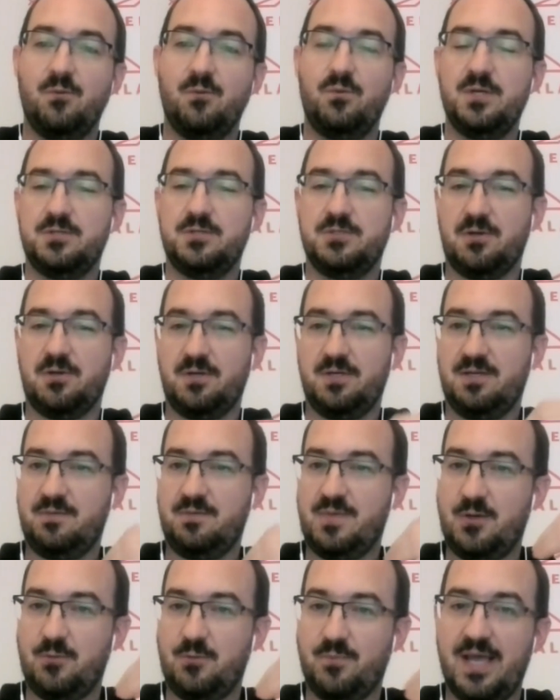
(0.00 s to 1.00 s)
We are talking
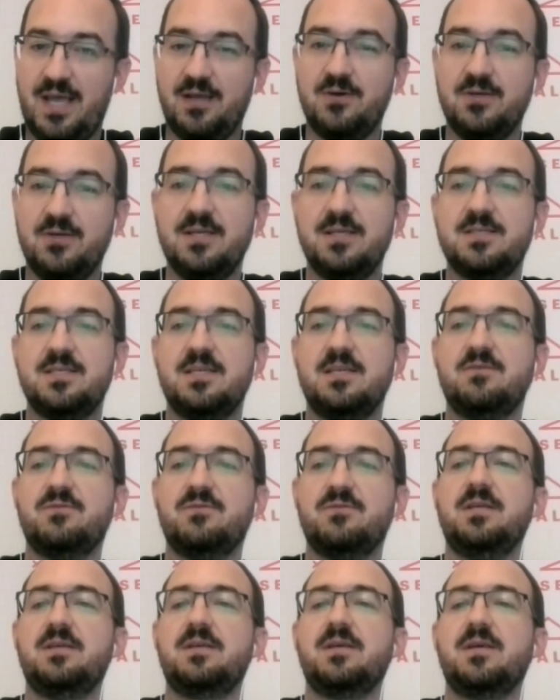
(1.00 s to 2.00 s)
about bank
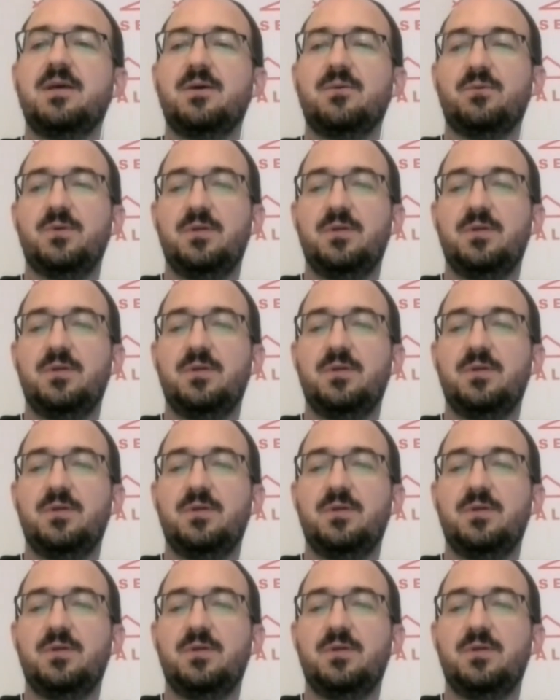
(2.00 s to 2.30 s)
connectivity.